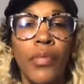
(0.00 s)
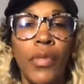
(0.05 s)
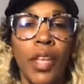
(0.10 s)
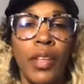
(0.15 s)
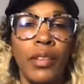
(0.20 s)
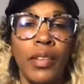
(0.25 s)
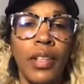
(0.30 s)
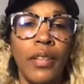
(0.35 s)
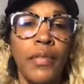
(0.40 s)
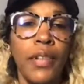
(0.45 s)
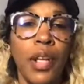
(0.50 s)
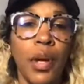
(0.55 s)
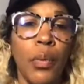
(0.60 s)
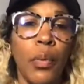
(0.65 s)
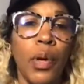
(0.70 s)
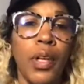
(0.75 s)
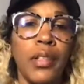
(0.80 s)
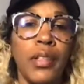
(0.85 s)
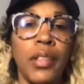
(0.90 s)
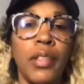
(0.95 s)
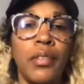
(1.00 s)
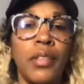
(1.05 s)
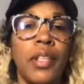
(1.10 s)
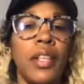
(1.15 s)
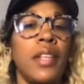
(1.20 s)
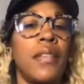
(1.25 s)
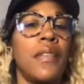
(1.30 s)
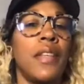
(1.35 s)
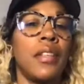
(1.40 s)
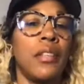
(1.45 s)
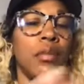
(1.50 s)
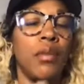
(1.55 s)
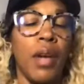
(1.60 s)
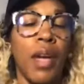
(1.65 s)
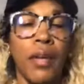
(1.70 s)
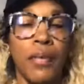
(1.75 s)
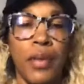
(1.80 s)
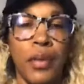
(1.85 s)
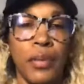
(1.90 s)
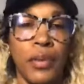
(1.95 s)
living in 1 unit, then you
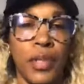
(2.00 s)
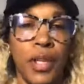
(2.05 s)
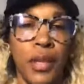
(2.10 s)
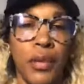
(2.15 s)
have those